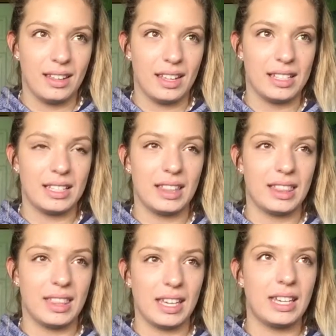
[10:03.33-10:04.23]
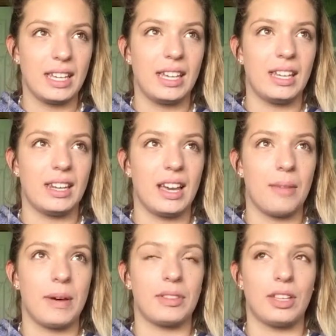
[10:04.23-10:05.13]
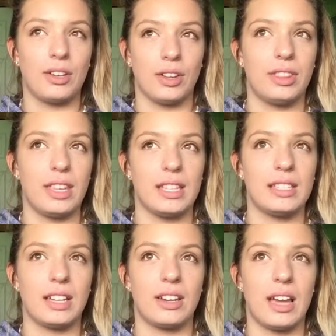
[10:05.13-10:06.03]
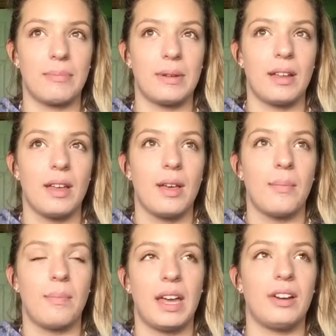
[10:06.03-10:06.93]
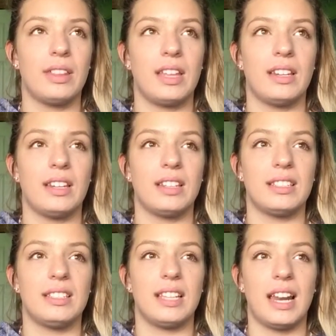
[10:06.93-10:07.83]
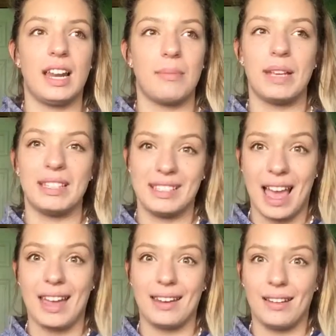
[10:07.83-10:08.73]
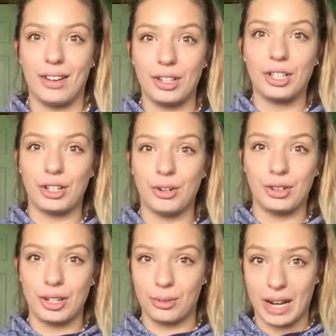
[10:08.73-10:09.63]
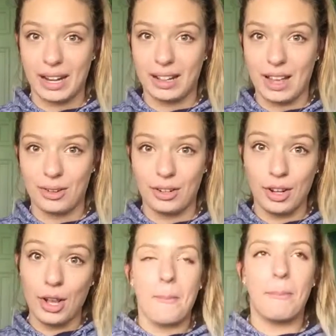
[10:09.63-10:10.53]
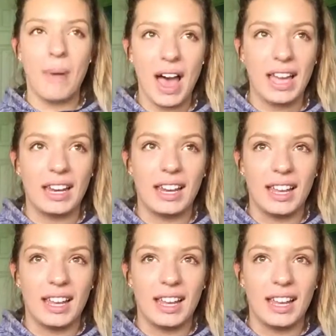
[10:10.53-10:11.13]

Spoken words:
Isn't thinking about the good things that could happen better than sitting and being sad under your own little rain cloud? But